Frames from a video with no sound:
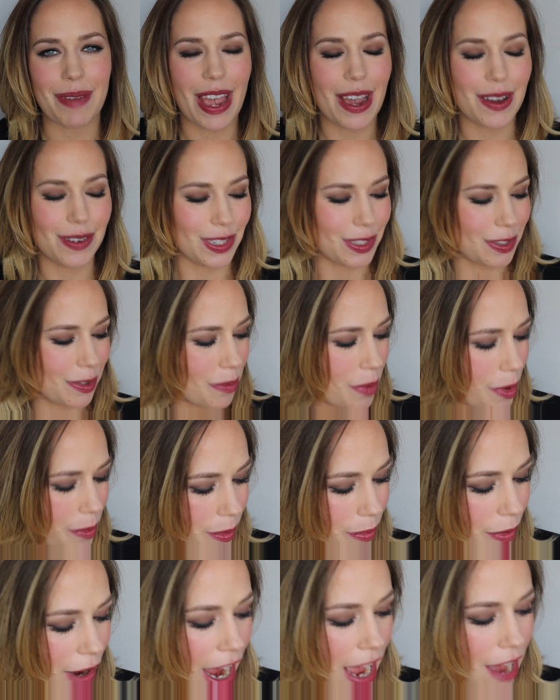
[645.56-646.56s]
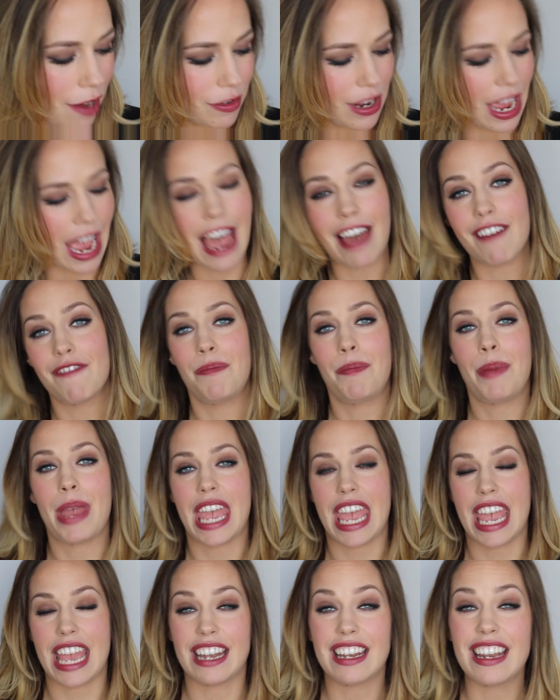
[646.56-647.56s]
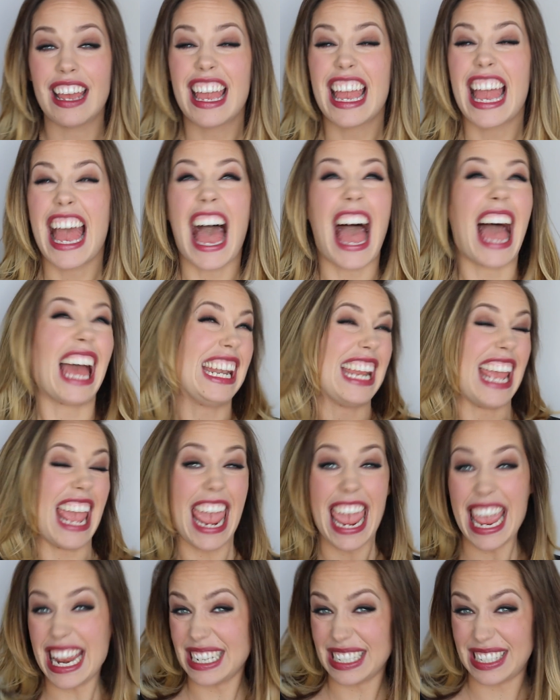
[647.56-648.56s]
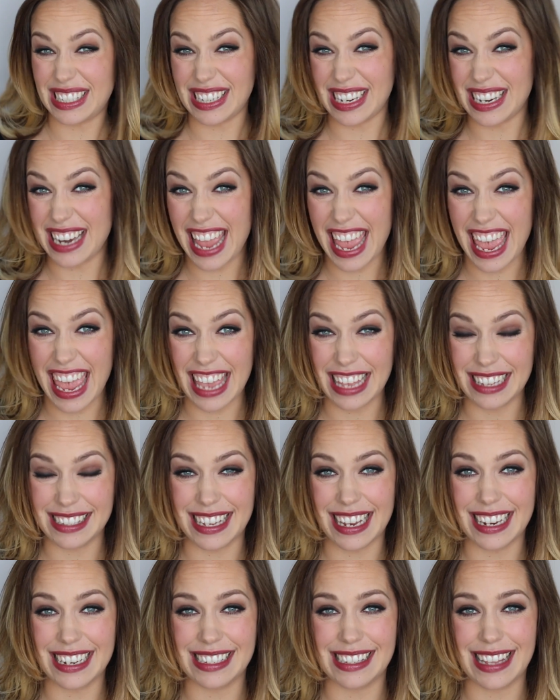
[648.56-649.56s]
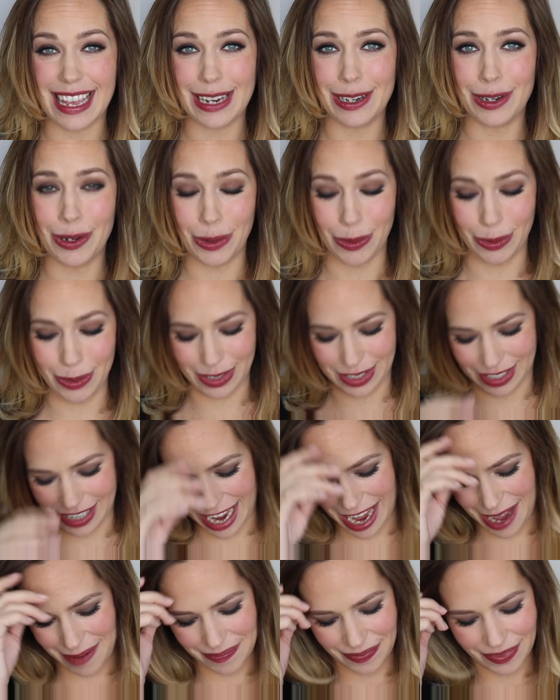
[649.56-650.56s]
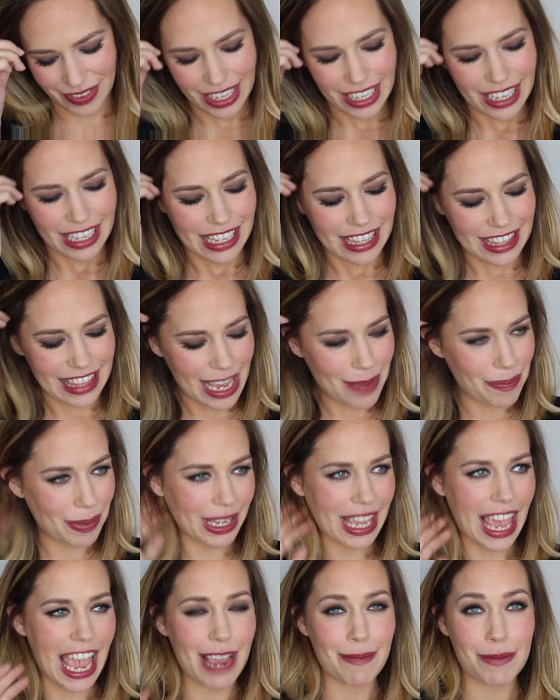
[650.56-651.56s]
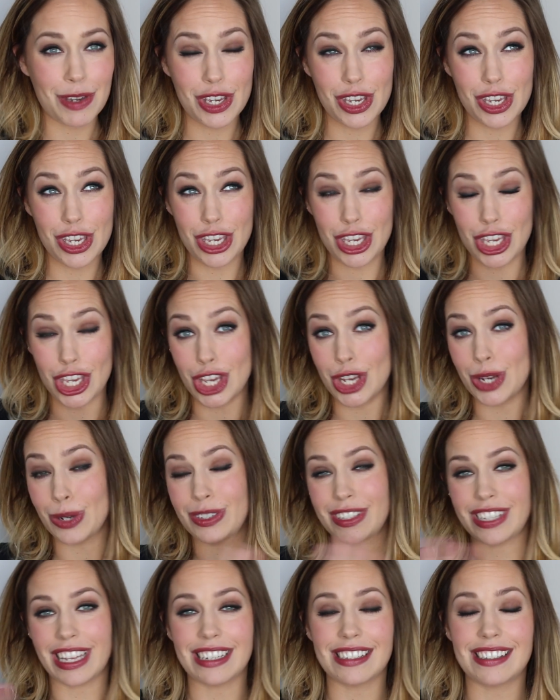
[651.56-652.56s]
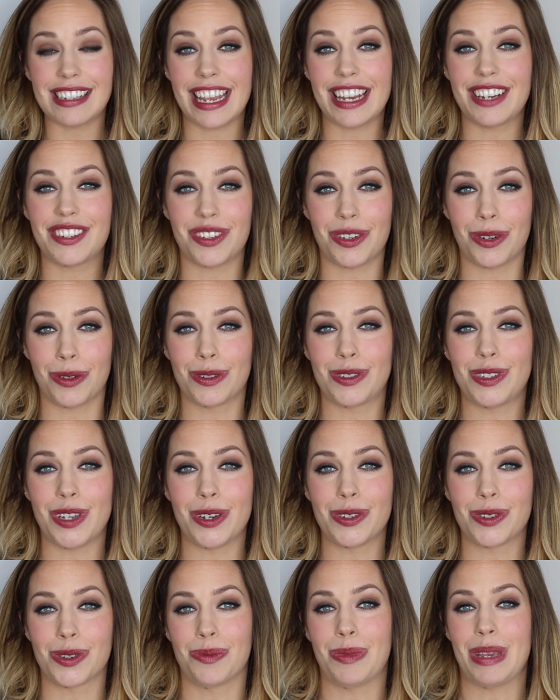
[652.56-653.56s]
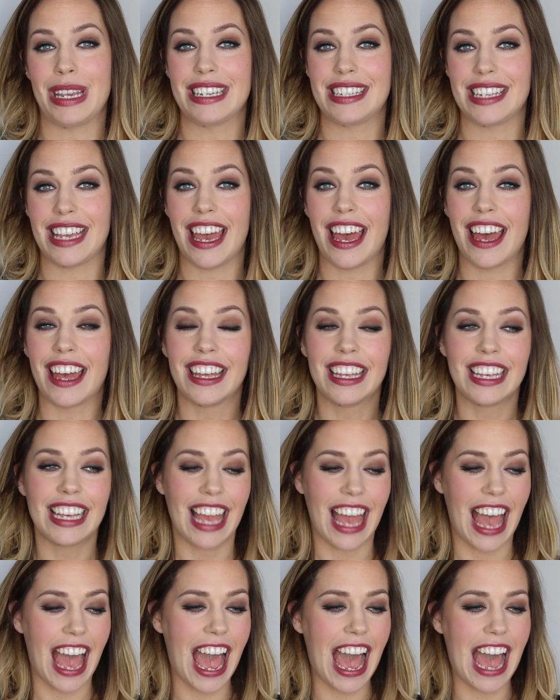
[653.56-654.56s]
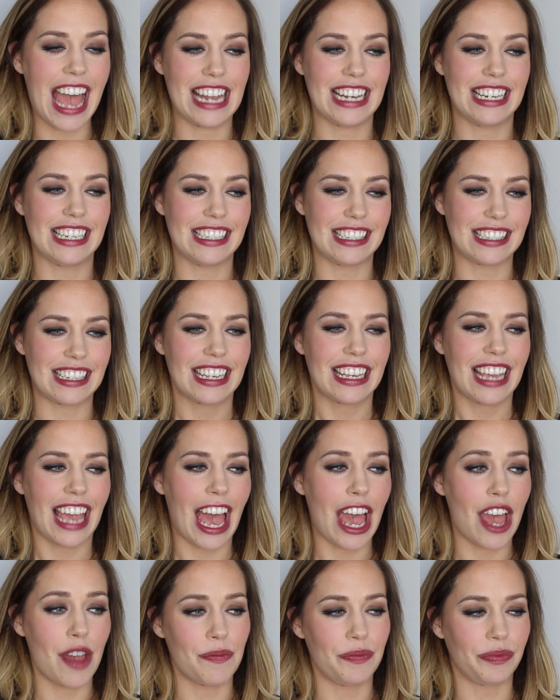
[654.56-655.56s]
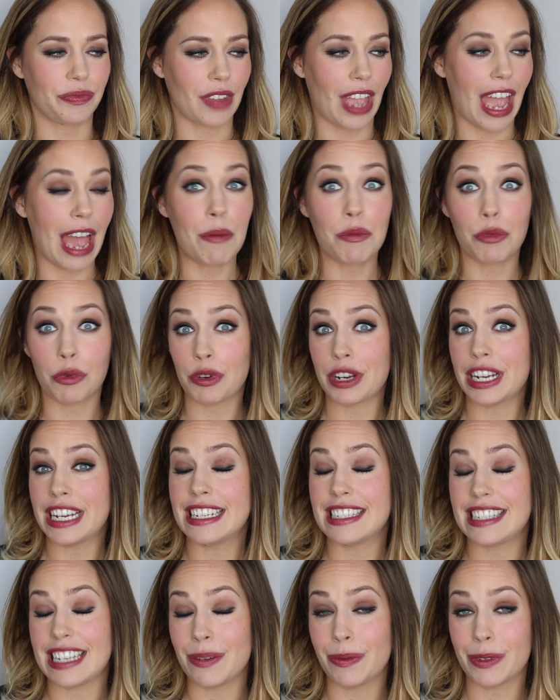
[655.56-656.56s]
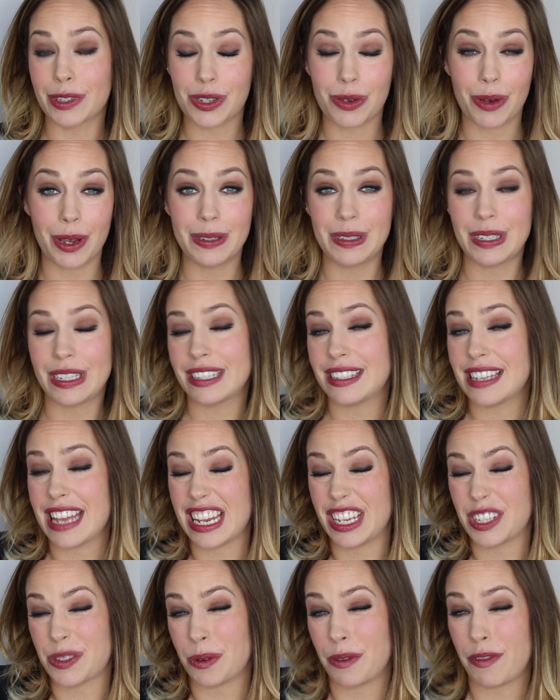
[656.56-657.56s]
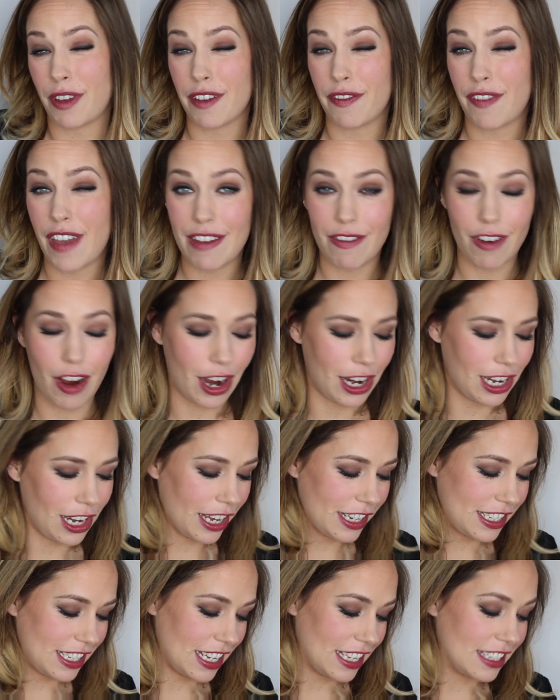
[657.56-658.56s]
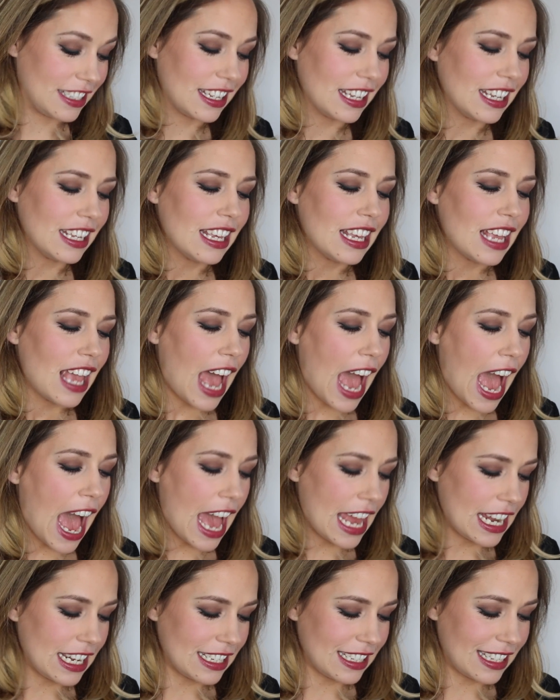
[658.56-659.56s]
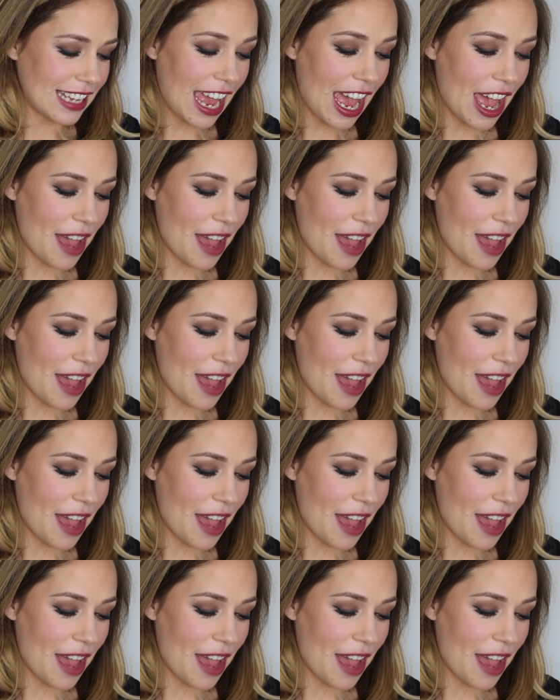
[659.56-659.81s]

powders from Bobbi Brown have been an instant hit since they launched. They became a huge sensation on social media, and Amrezy was quoted as saying it's one of her favourite highlighters, and